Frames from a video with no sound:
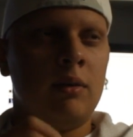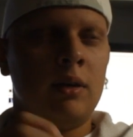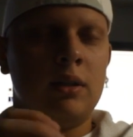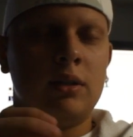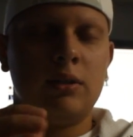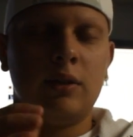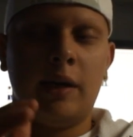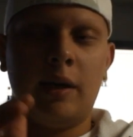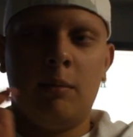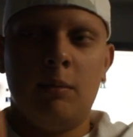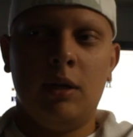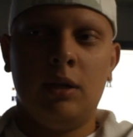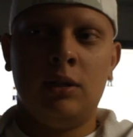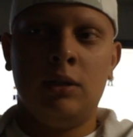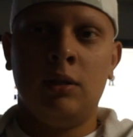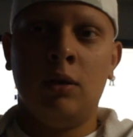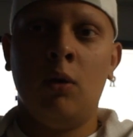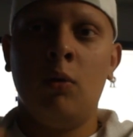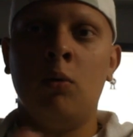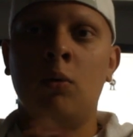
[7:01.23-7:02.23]
What else I
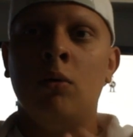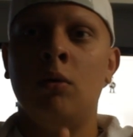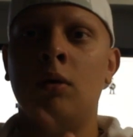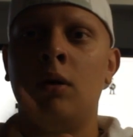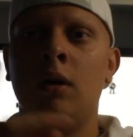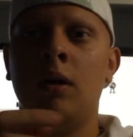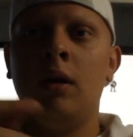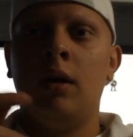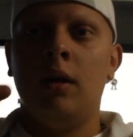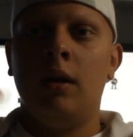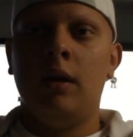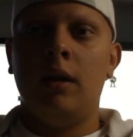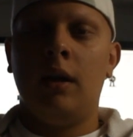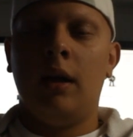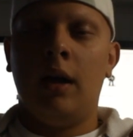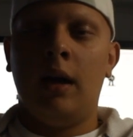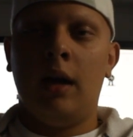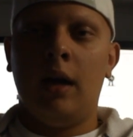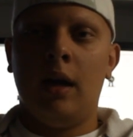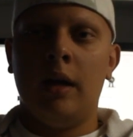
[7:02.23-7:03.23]
mention? Oh,
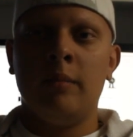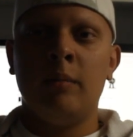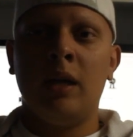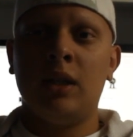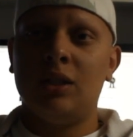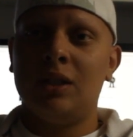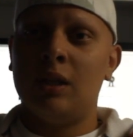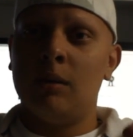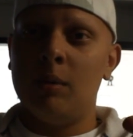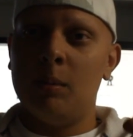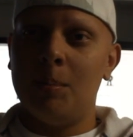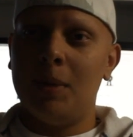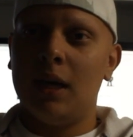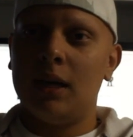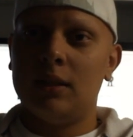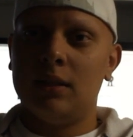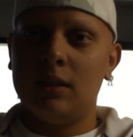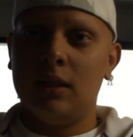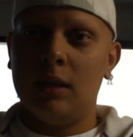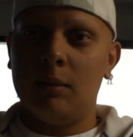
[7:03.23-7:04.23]
uh, I'm actually coming
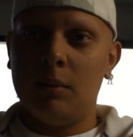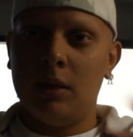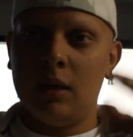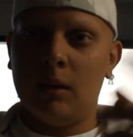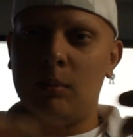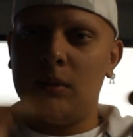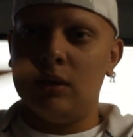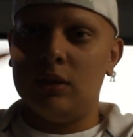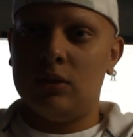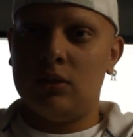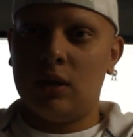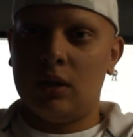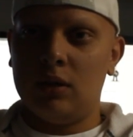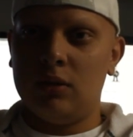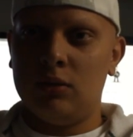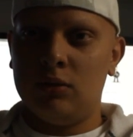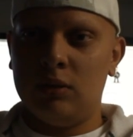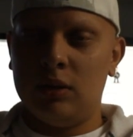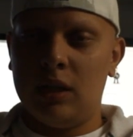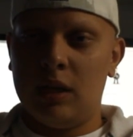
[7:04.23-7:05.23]
back to gaming. I'm going to
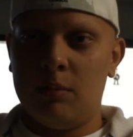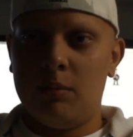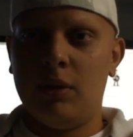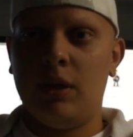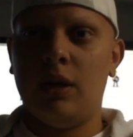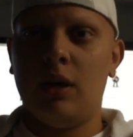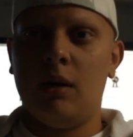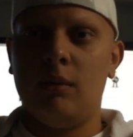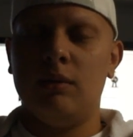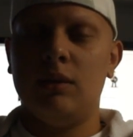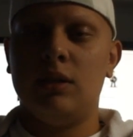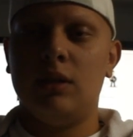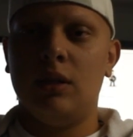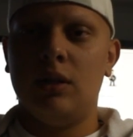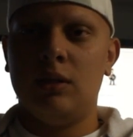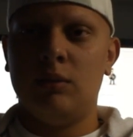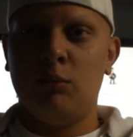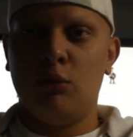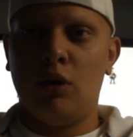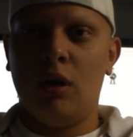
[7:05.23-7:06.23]
start doing gameplay
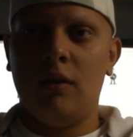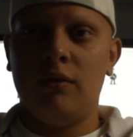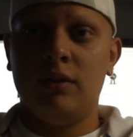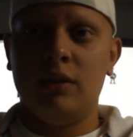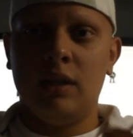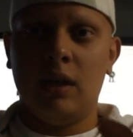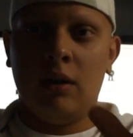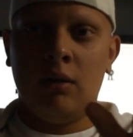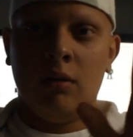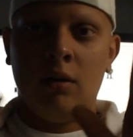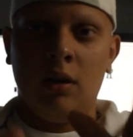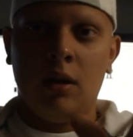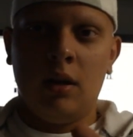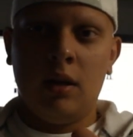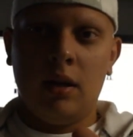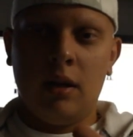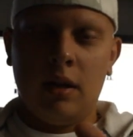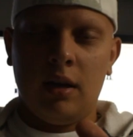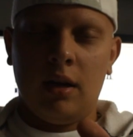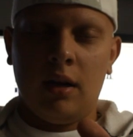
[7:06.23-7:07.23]
commentaries more often now
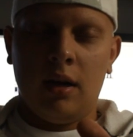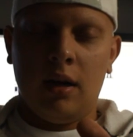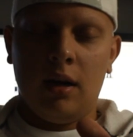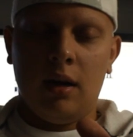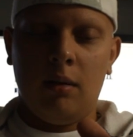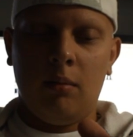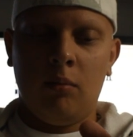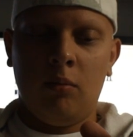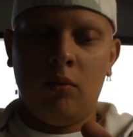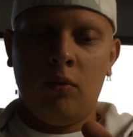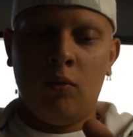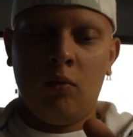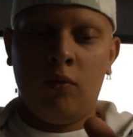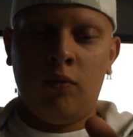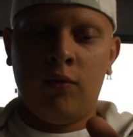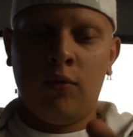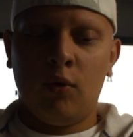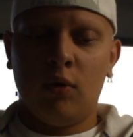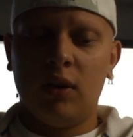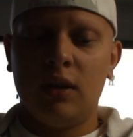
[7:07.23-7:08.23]
um,
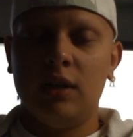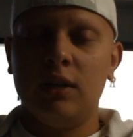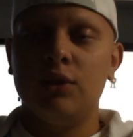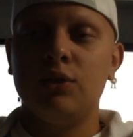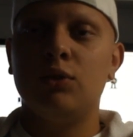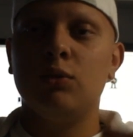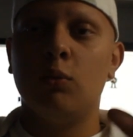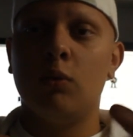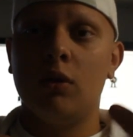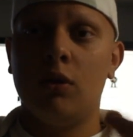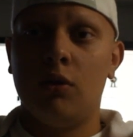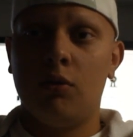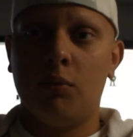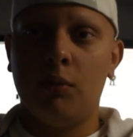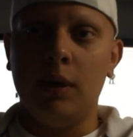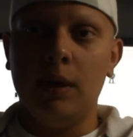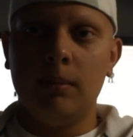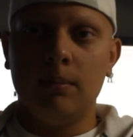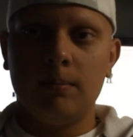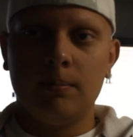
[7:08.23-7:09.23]
for Gears of War
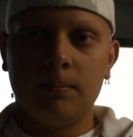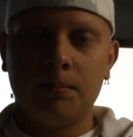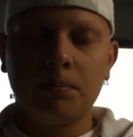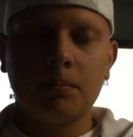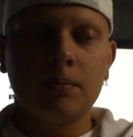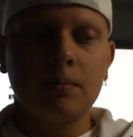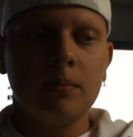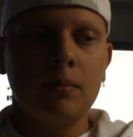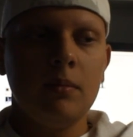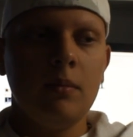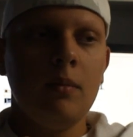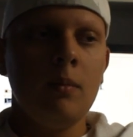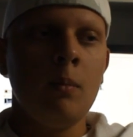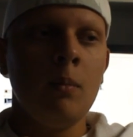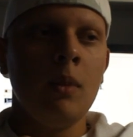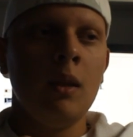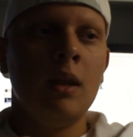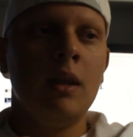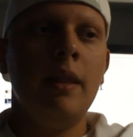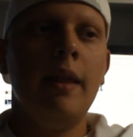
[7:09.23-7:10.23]
3.
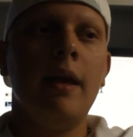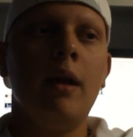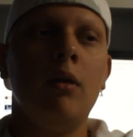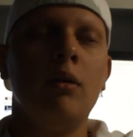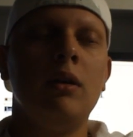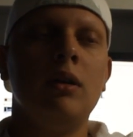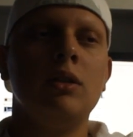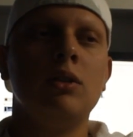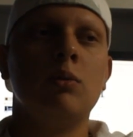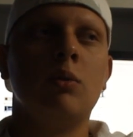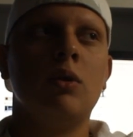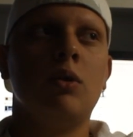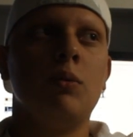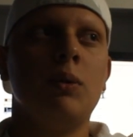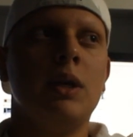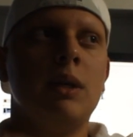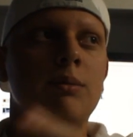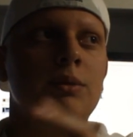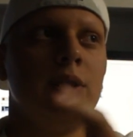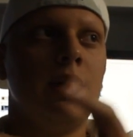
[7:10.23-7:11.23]
Now, Gears of War
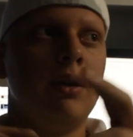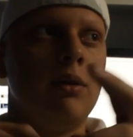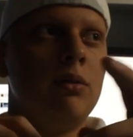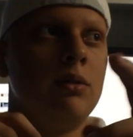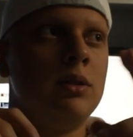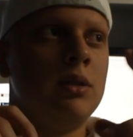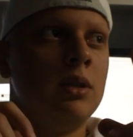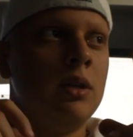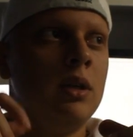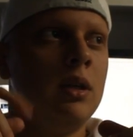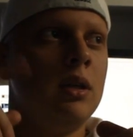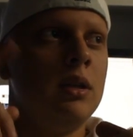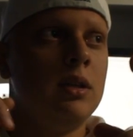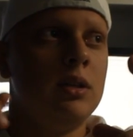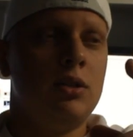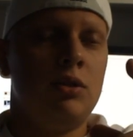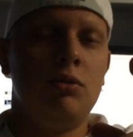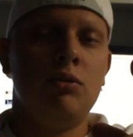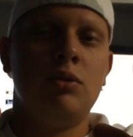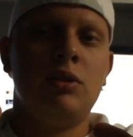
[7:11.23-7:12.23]
3 comes out
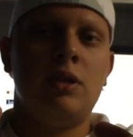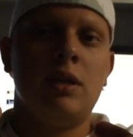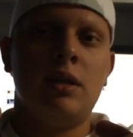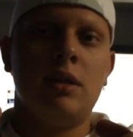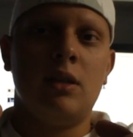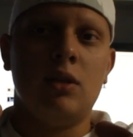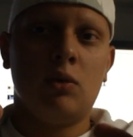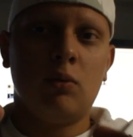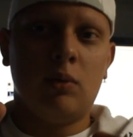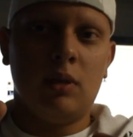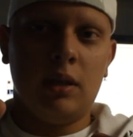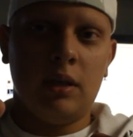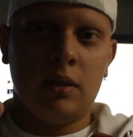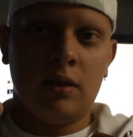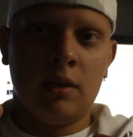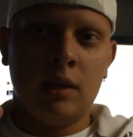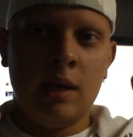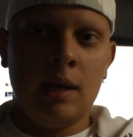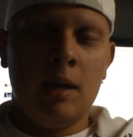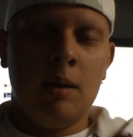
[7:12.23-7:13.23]
the Tuesday, the
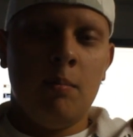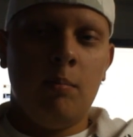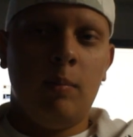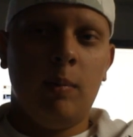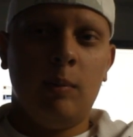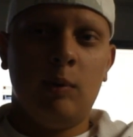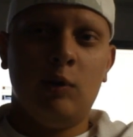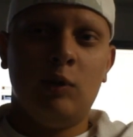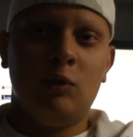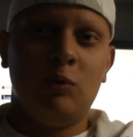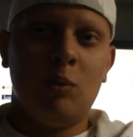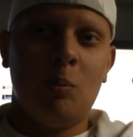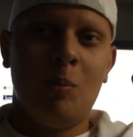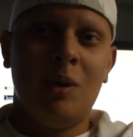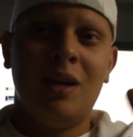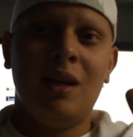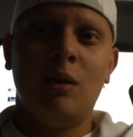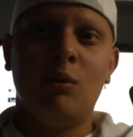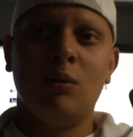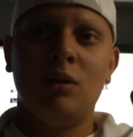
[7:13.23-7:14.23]
20th. I'm going to a
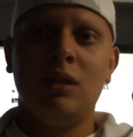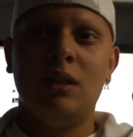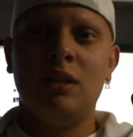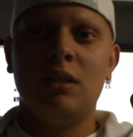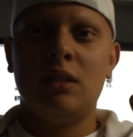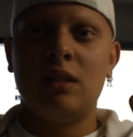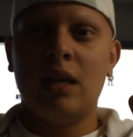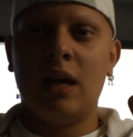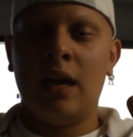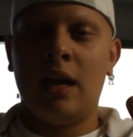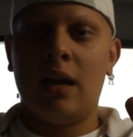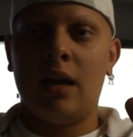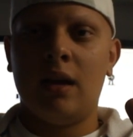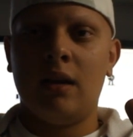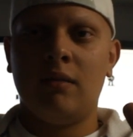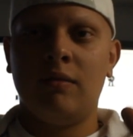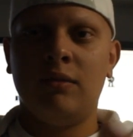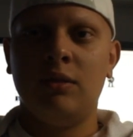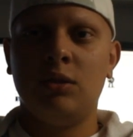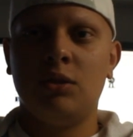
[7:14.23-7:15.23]
midnight release
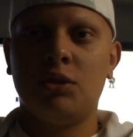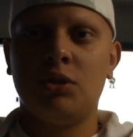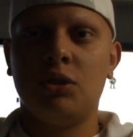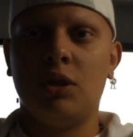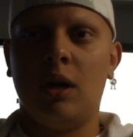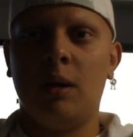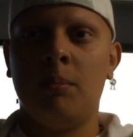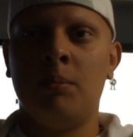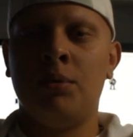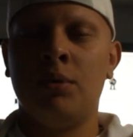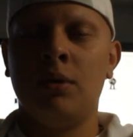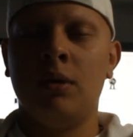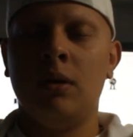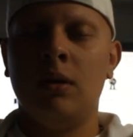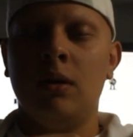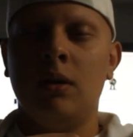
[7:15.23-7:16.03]
at Future Shop.